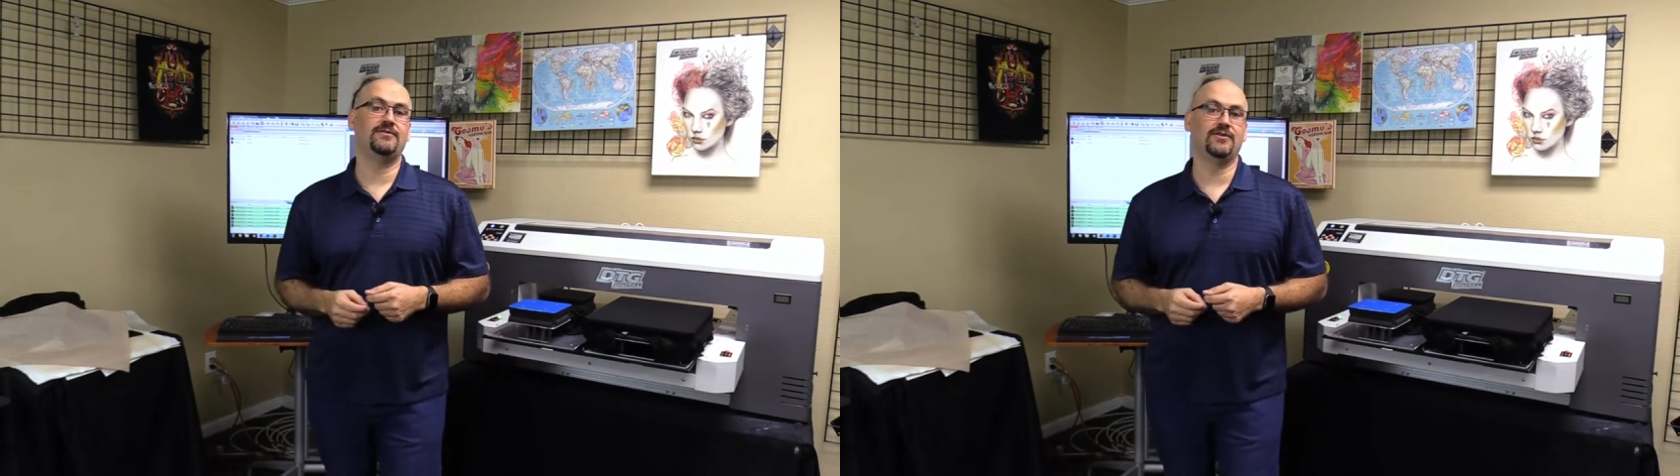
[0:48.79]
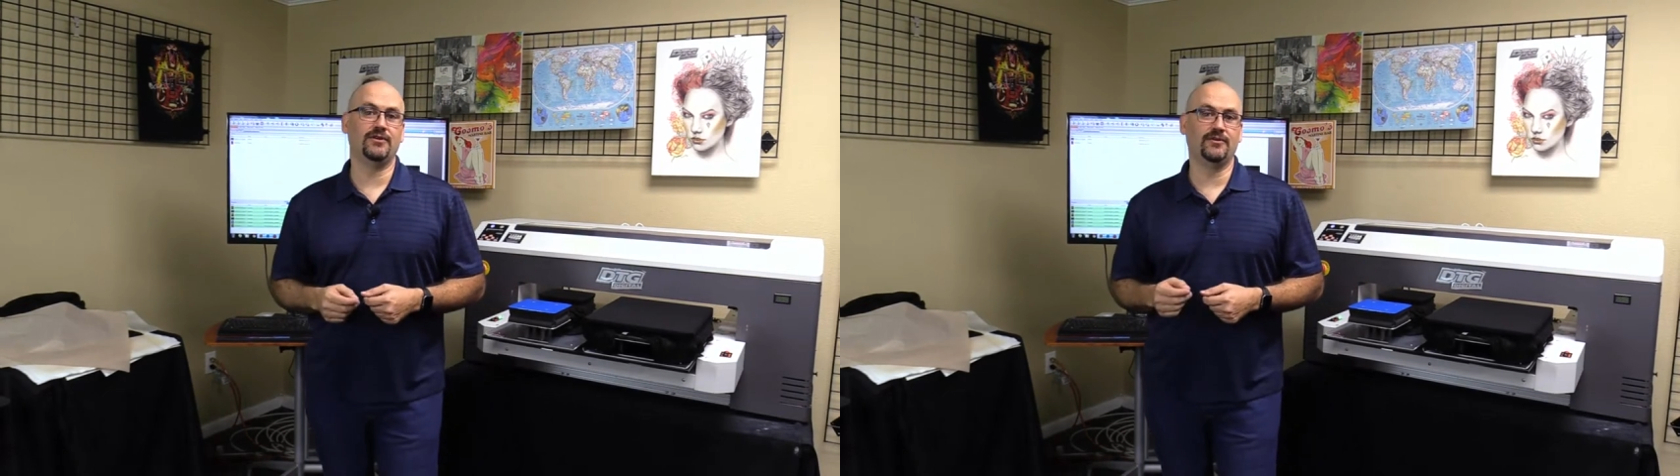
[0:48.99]

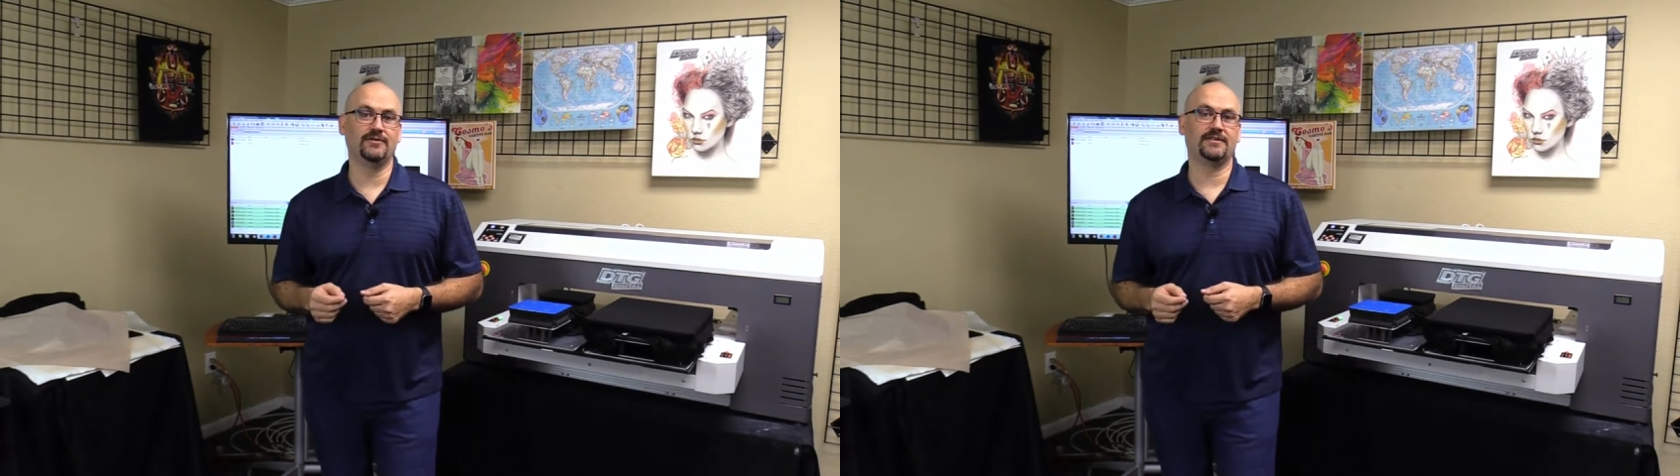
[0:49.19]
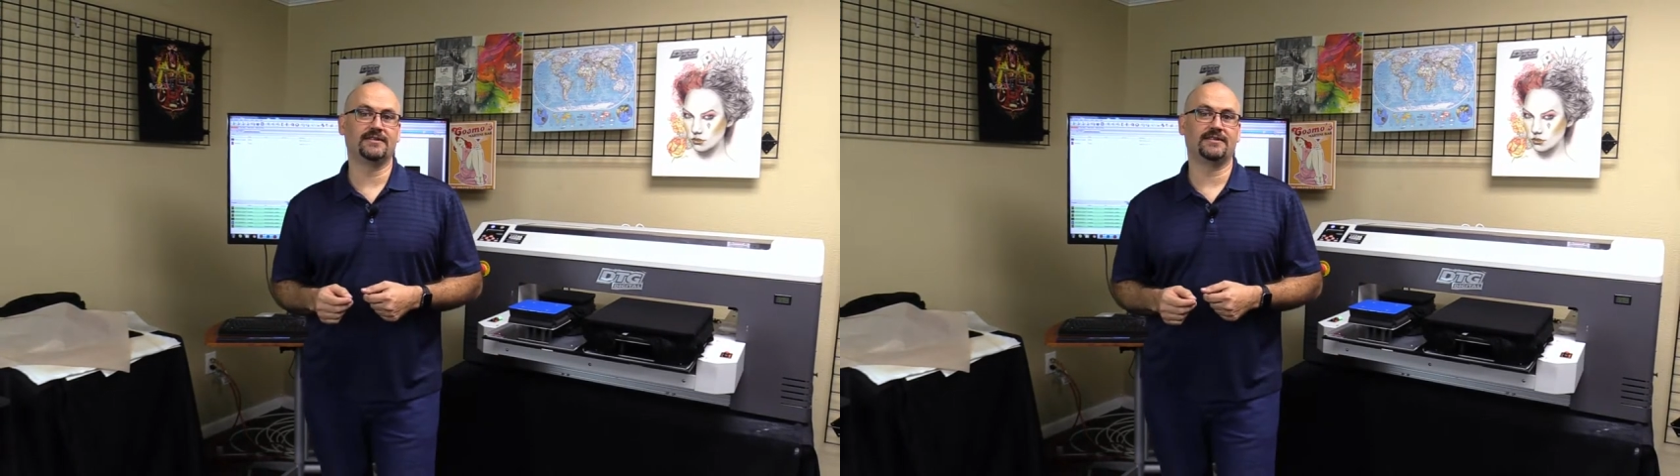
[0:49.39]
to
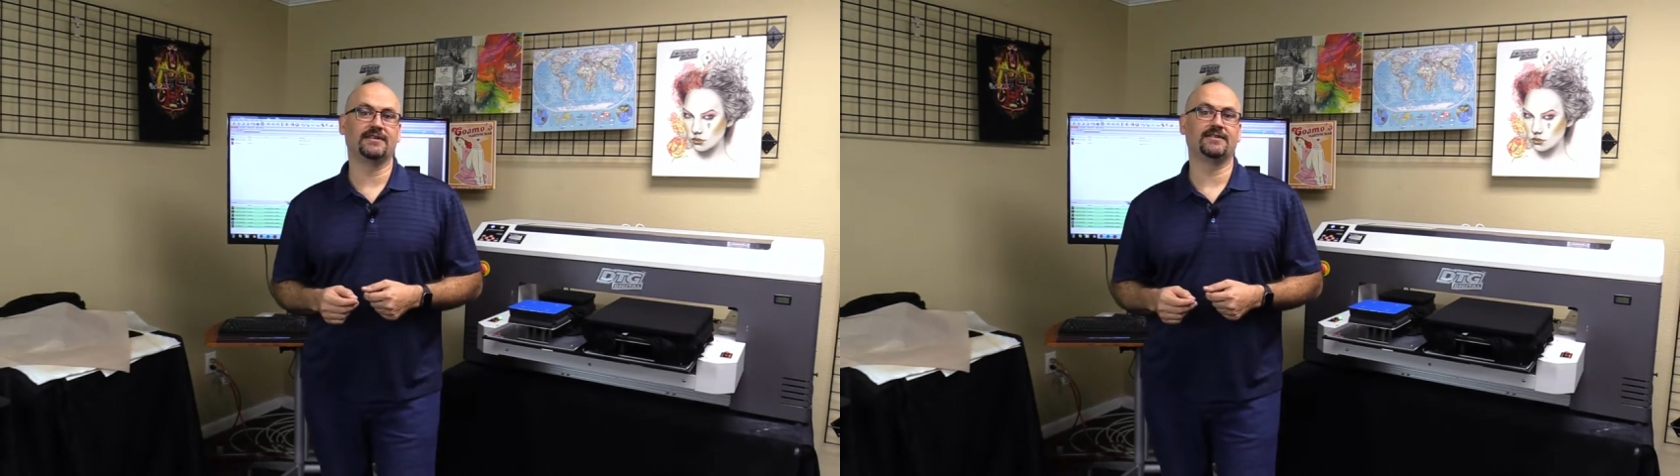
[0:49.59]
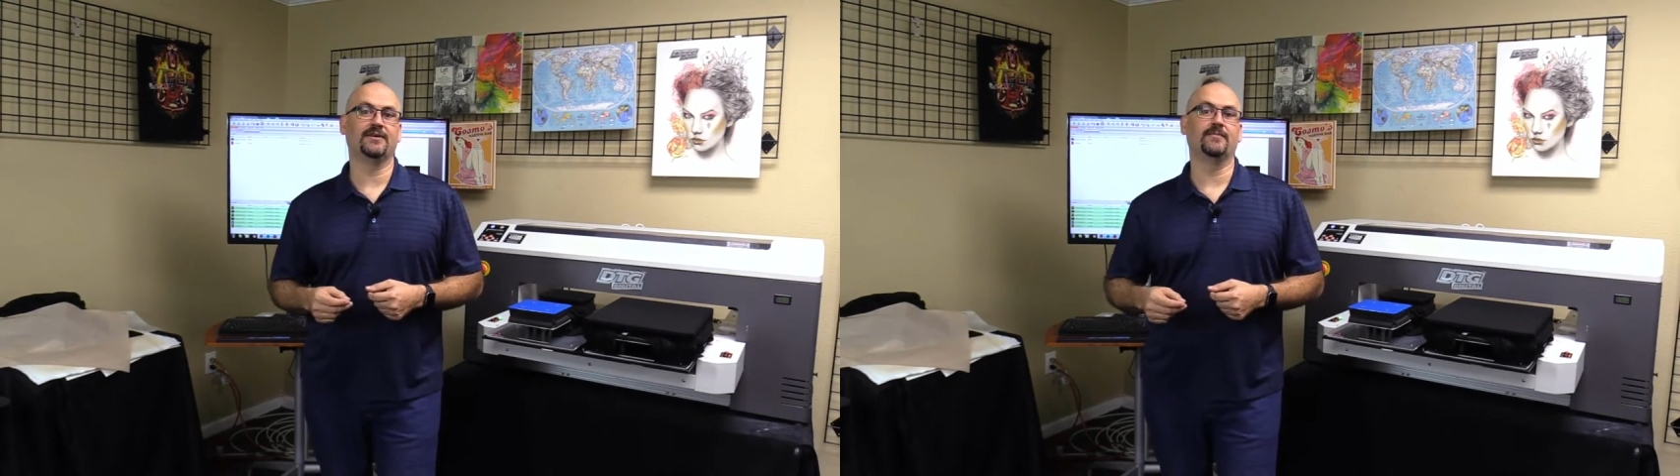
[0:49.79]
use the
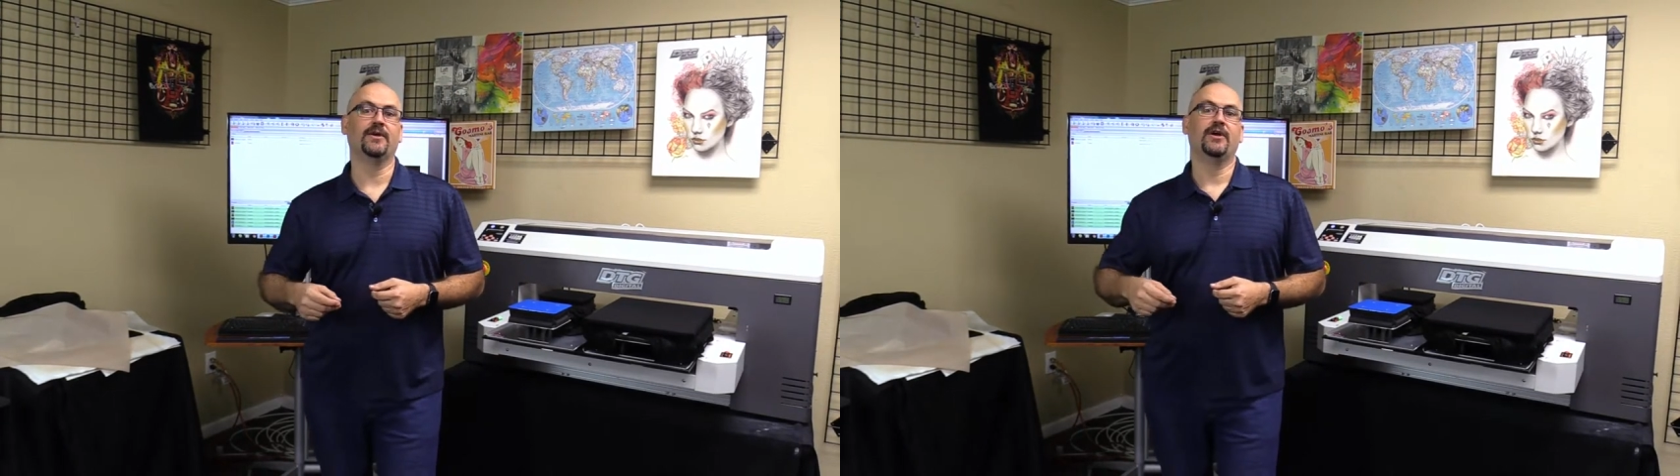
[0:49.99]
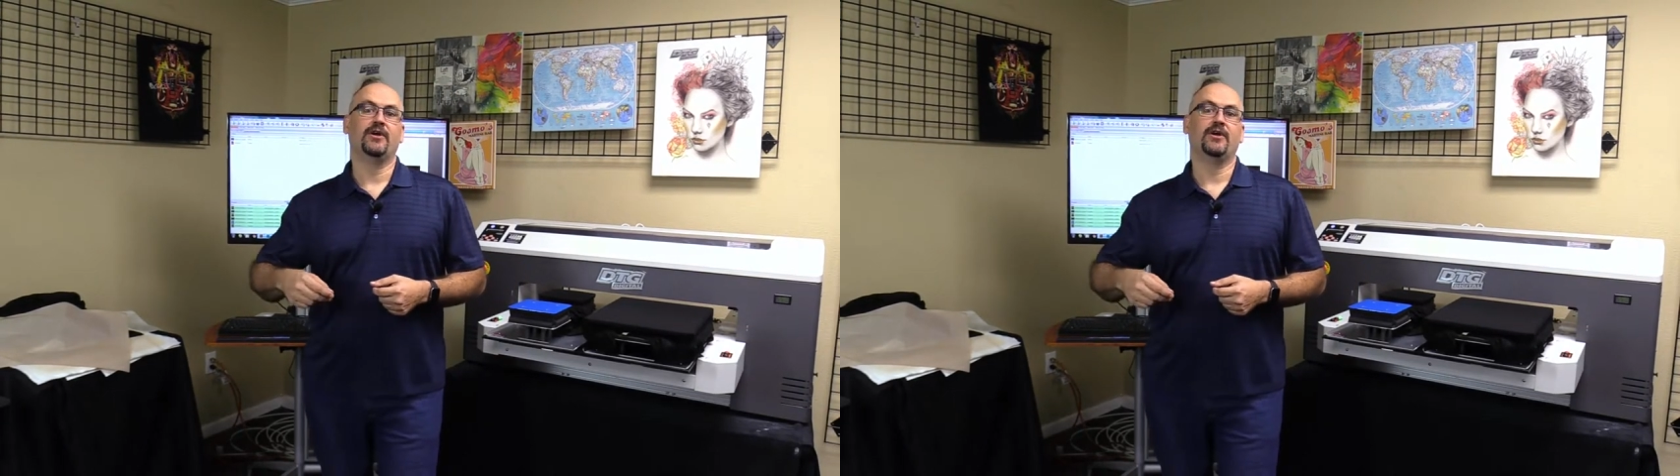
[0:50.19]
system,